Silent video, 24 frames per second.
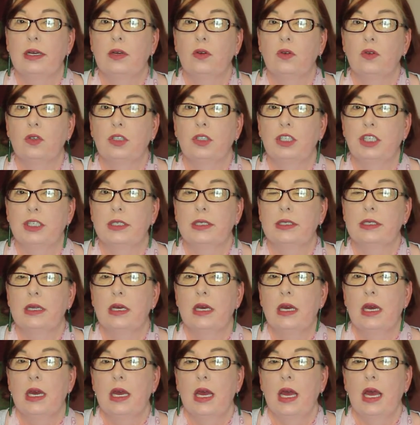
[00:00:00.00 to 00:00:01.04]
gorgeous,
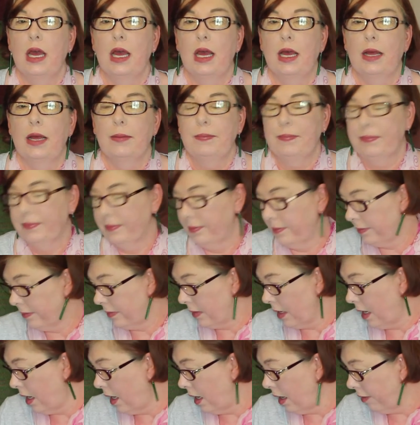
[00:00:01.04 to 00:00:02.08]
and
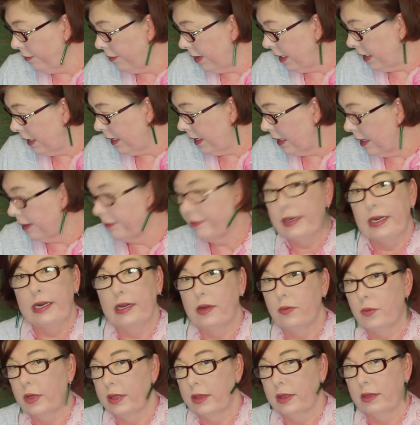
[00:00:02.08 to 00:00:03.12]
I really love knitting
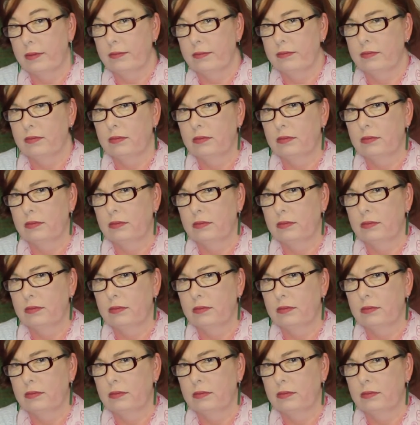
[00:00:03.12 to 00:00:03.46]
with them.